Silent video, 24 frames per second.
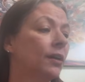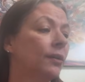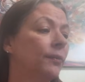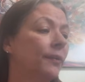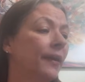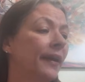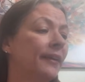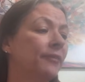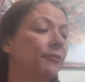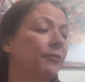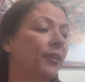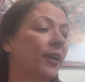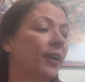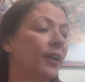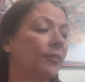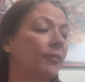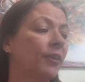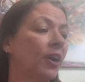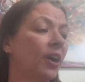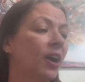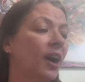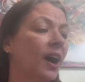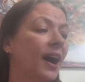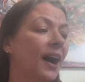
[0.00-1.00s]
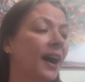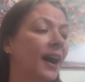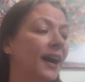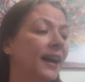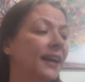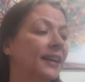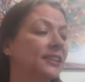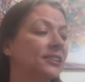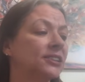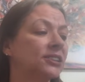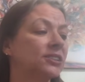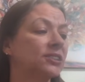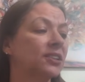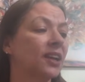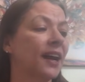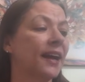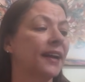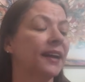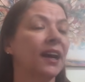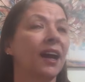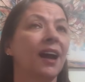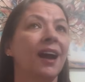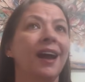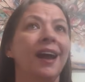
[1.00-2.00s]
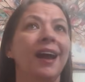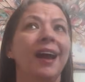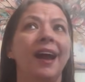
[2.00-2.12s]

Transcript: Right in front of our eyes. Like,